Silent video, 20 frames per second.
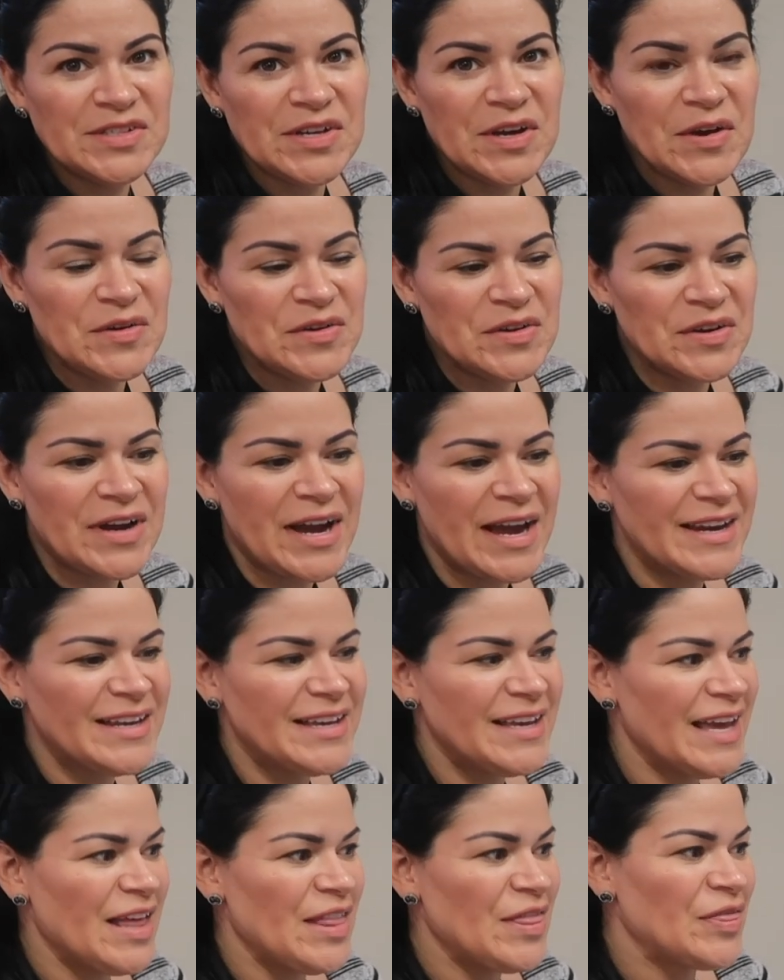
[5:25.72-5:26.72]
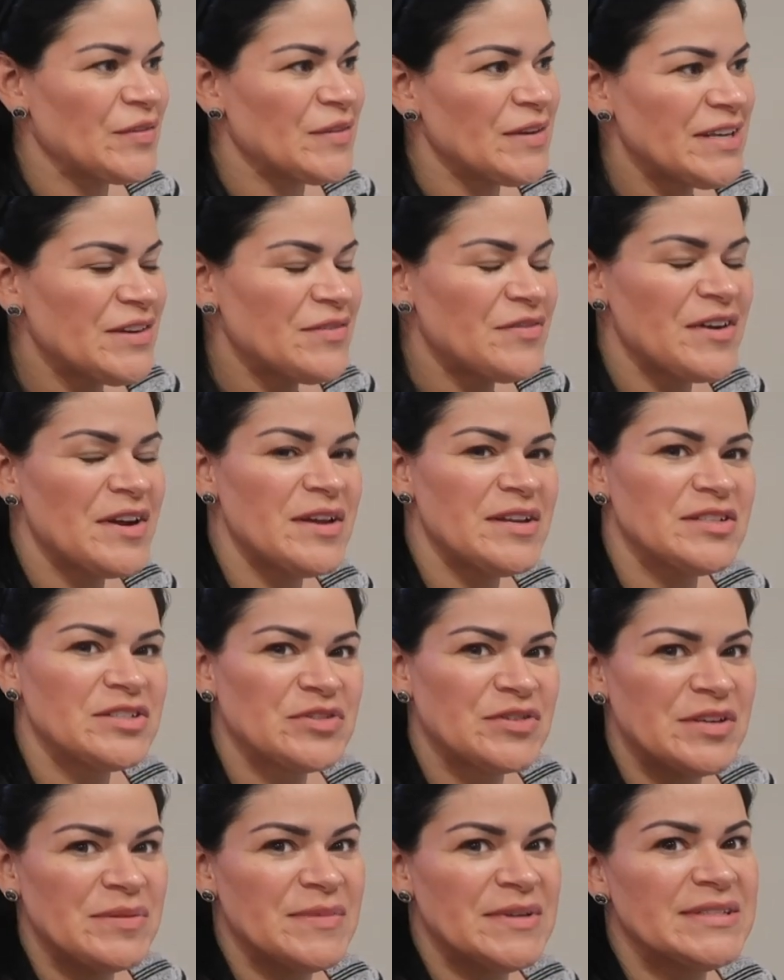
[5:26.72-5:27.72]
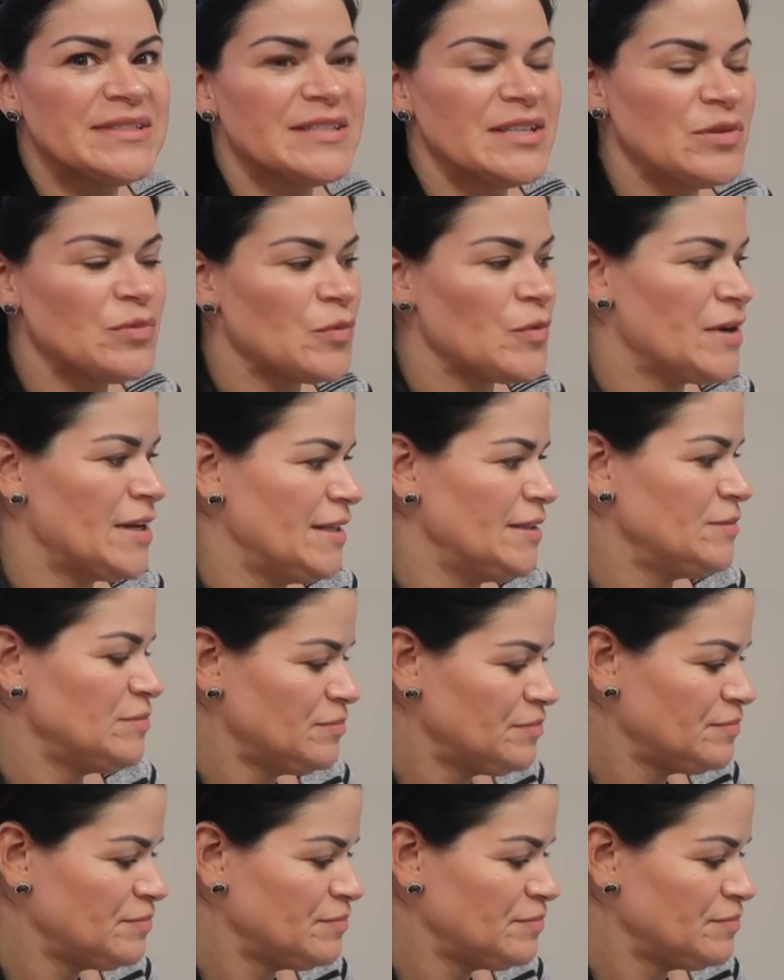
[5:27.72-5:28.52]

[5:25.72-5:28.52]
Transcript: So you're kind of getting three different treatments in one.